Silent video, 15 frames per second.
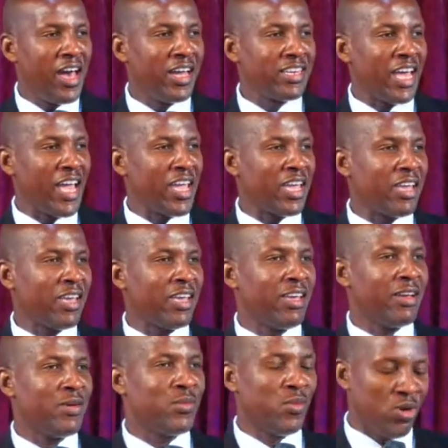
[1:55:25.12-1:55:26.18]
and
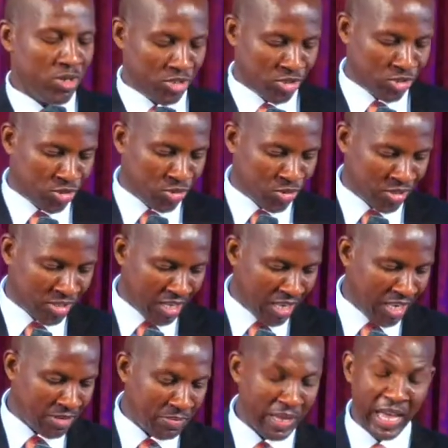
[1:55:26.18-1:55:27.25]
I want to
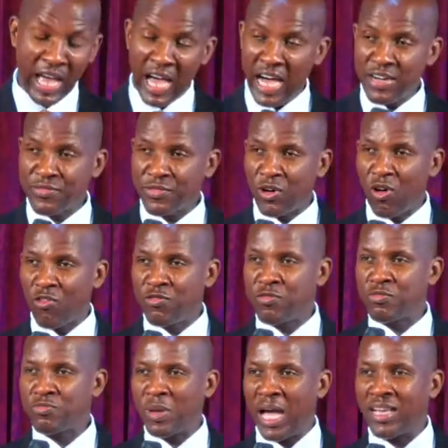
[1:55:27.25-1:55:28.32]
say on behalf
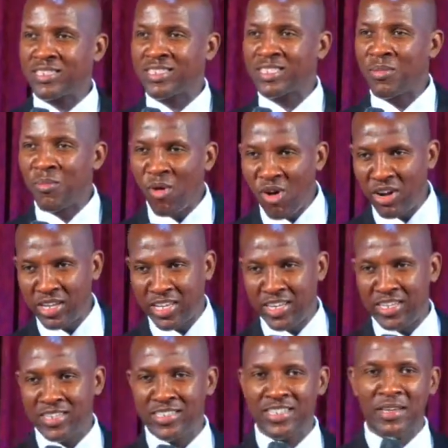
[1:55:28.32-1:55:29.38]
of Pastor
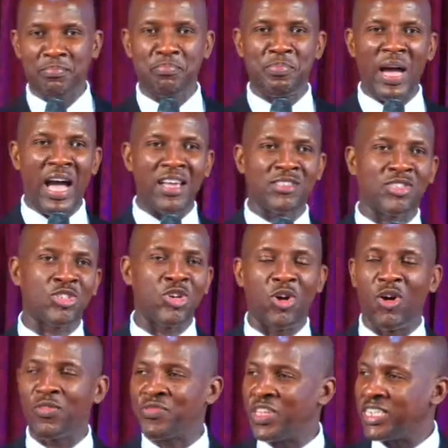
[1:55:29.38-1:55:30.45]
Morgan, the pastor
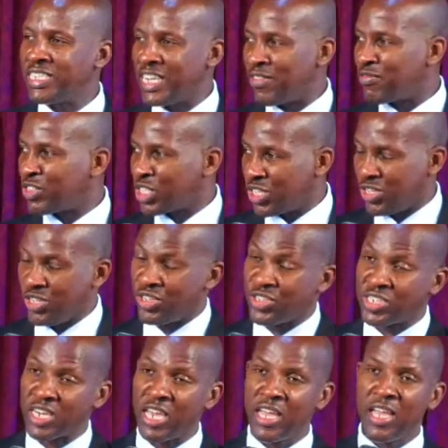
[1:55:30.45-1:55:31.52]
of the Deaf
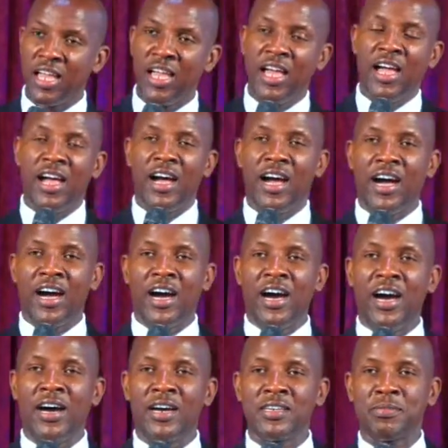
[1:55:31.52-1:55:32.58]
Church,
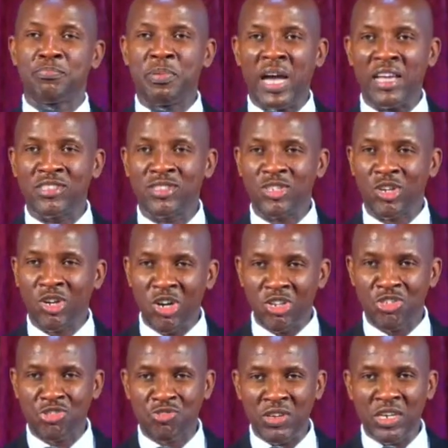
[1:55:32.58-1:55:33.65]
Pastor
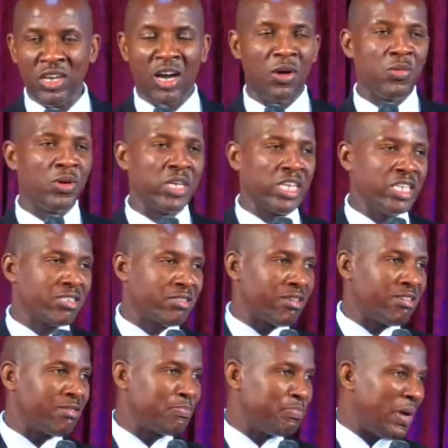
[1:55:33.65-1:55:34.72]
Guthrie, our
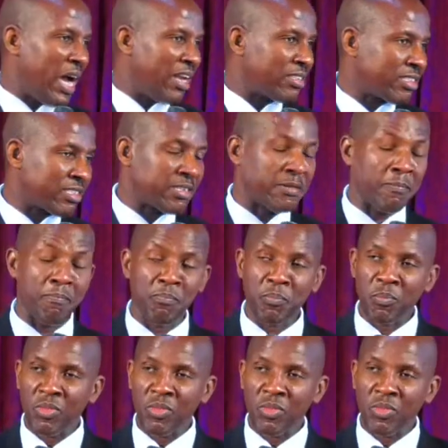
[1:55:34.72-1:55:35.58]
intern pastor,